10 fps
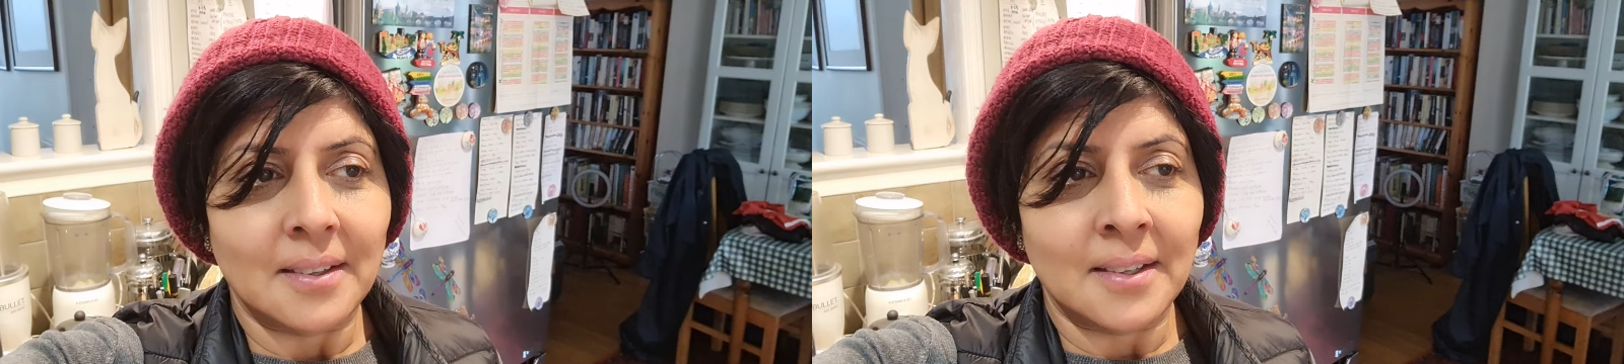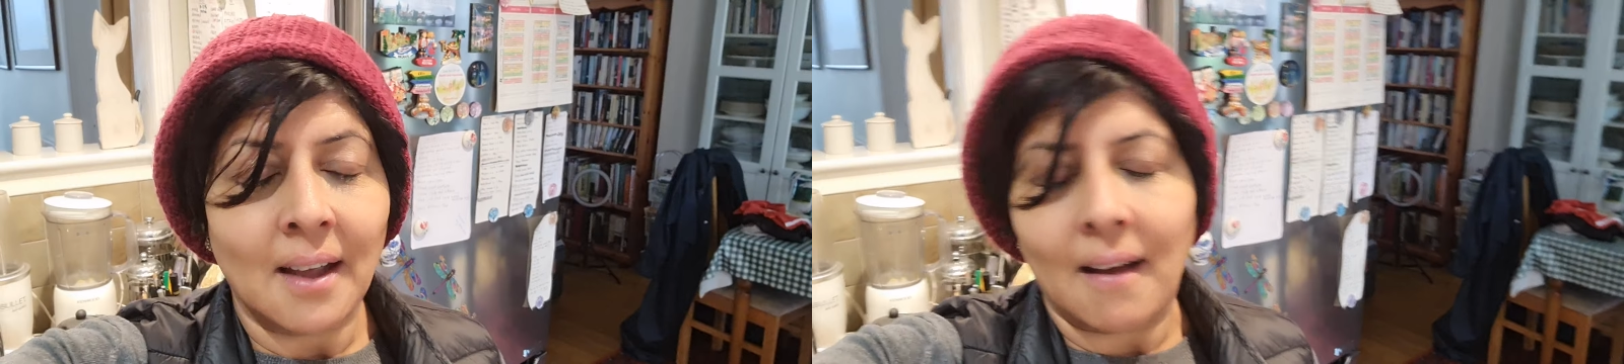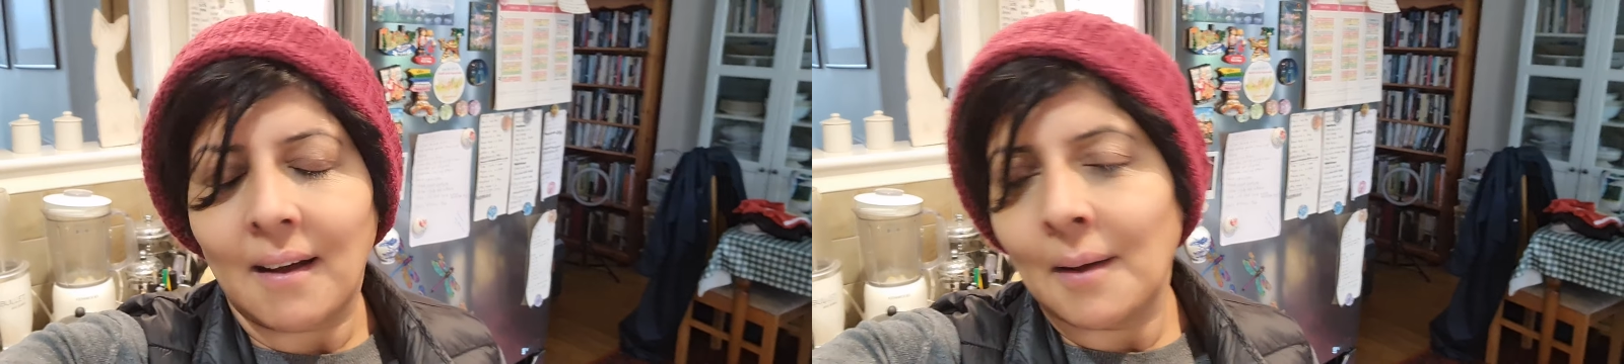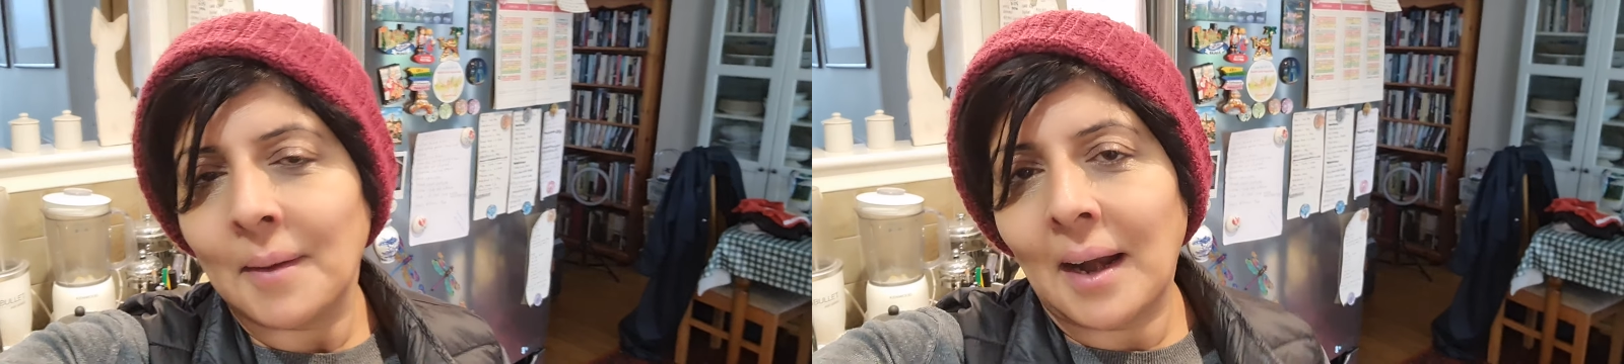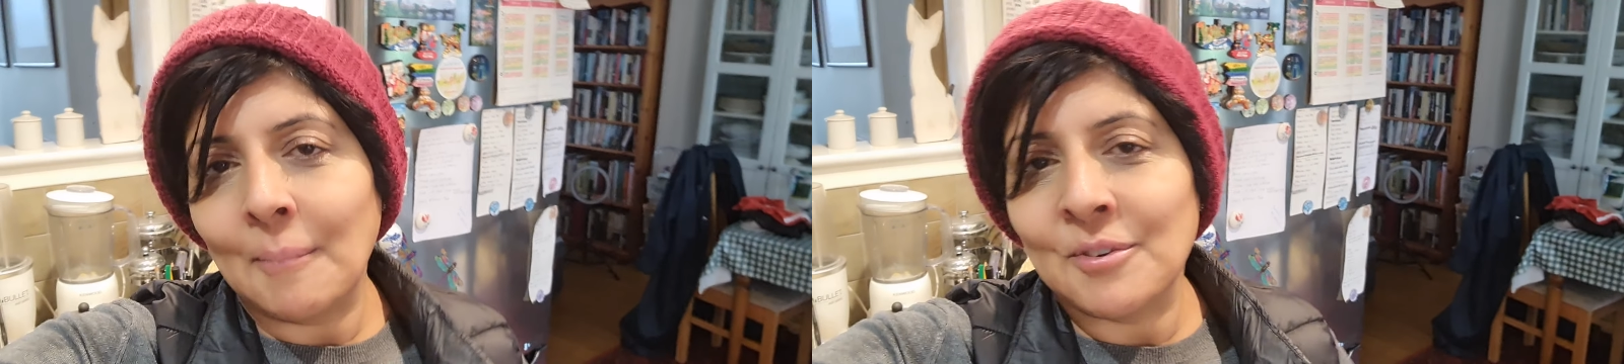yeah, I
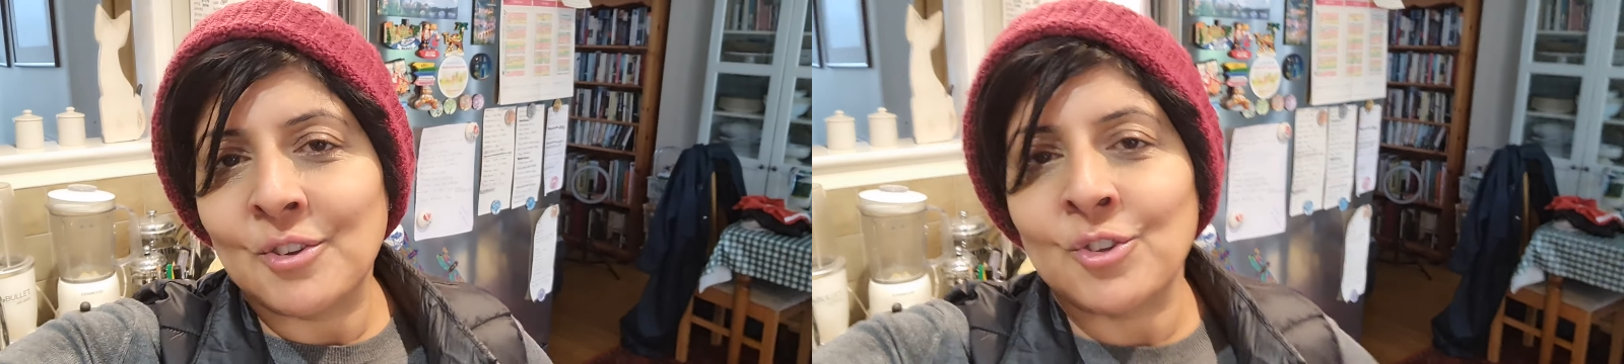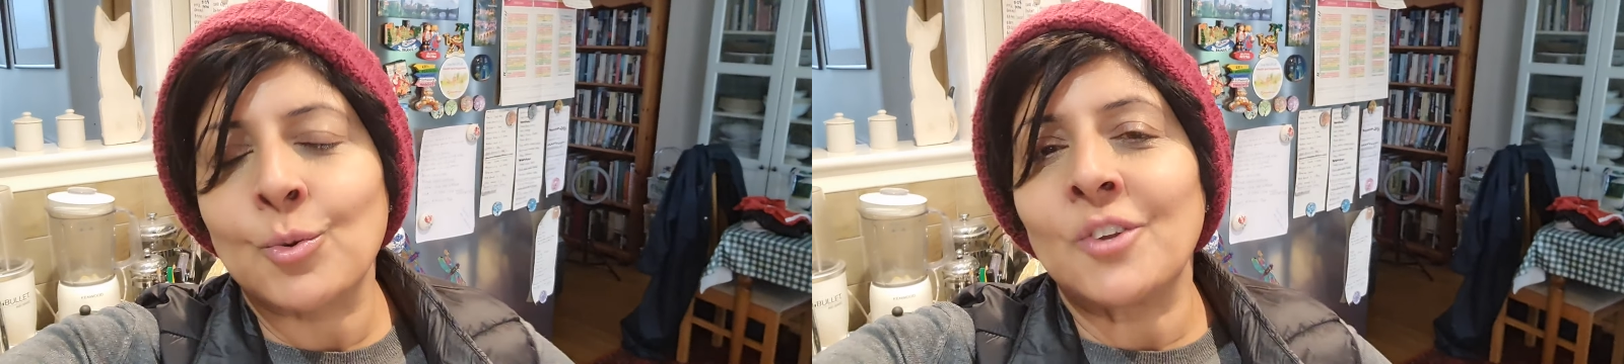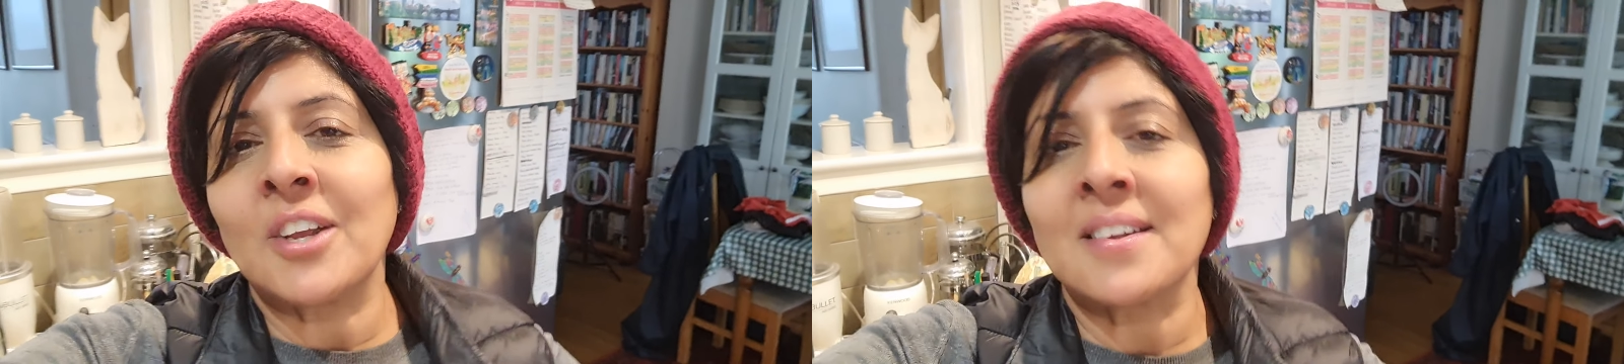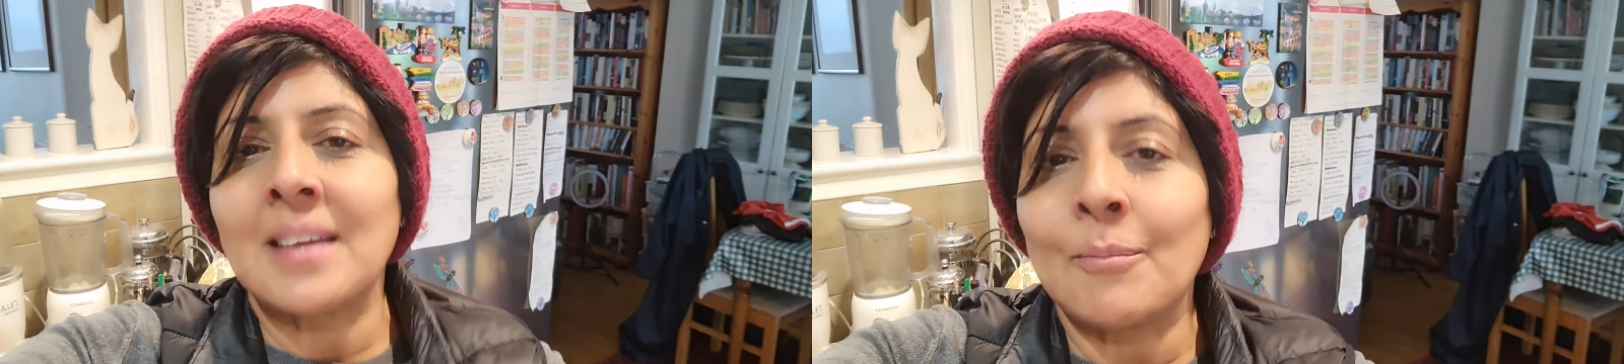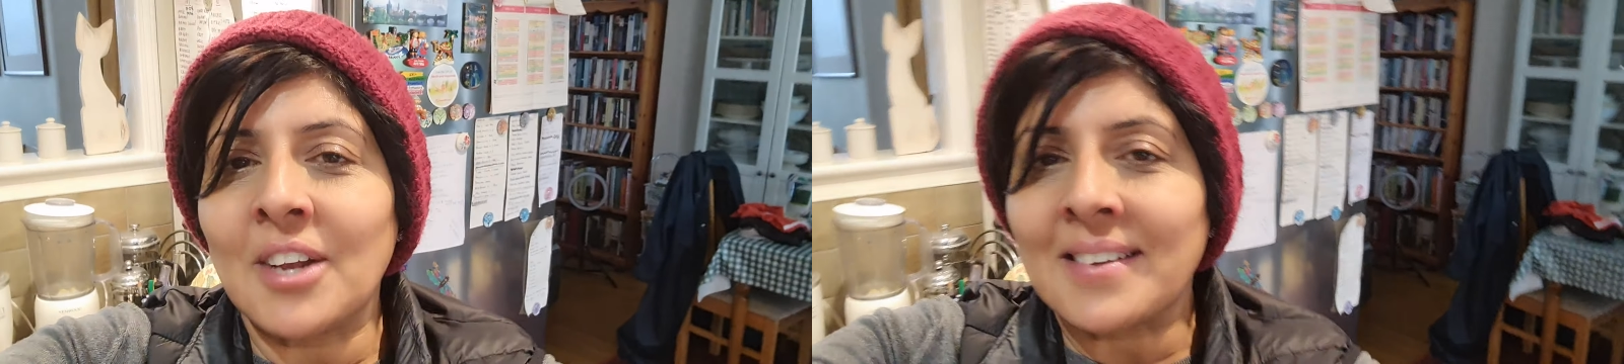mean, I'm switching
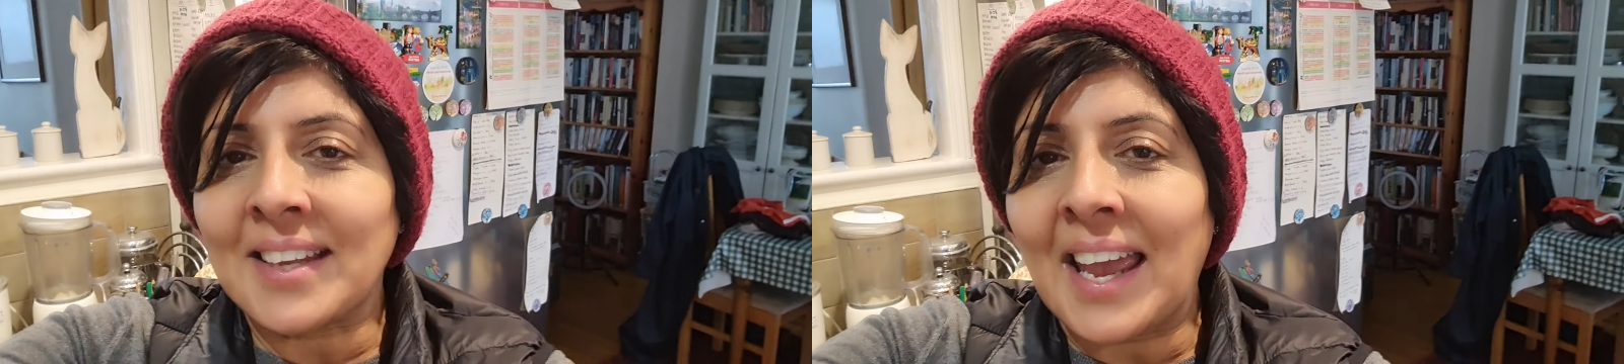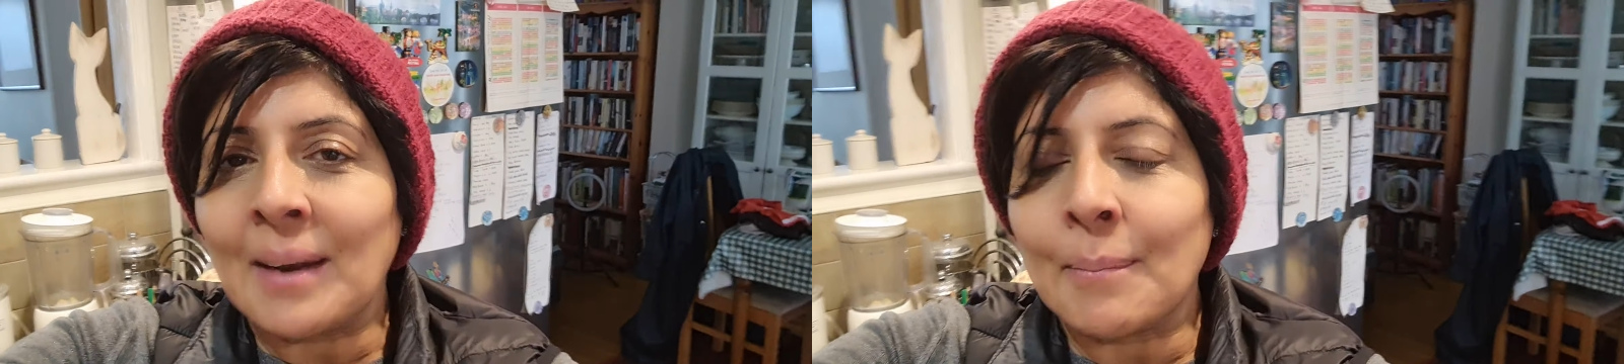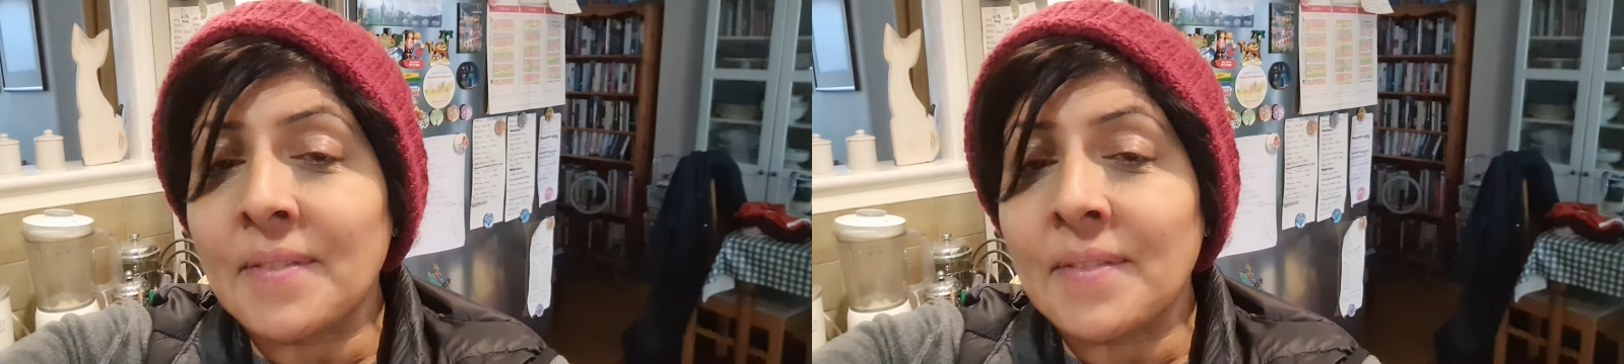subjects again,